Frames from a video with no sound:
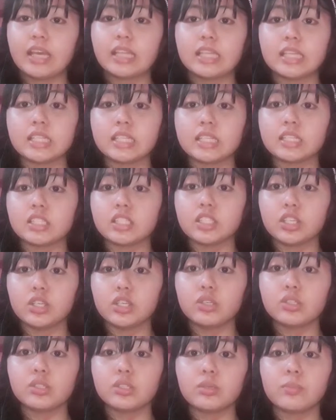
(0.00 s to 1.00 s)
This is
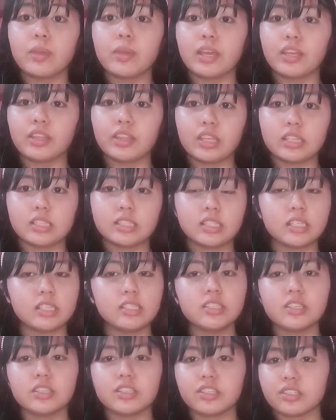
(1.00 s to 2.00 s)
used to make things
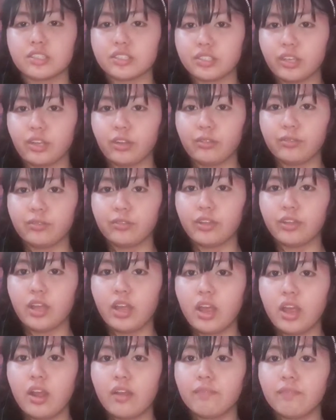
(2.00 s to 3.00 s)
easier to solve.
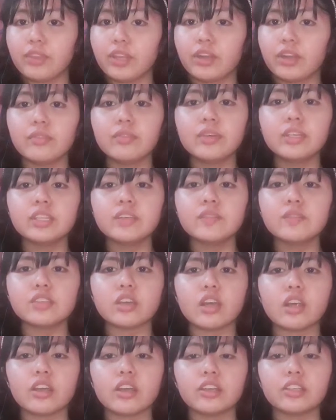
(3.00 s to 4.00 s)
Derivatives
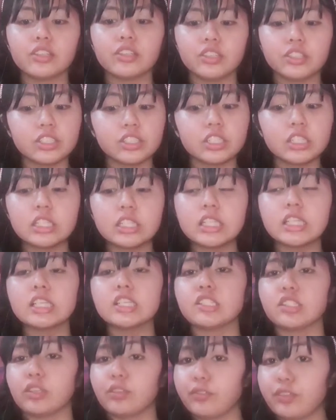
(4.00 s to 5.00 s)
are traditionally
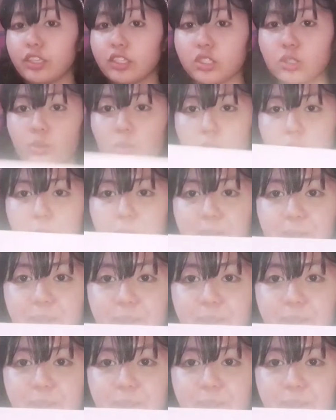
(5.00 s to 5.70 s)
solved this way.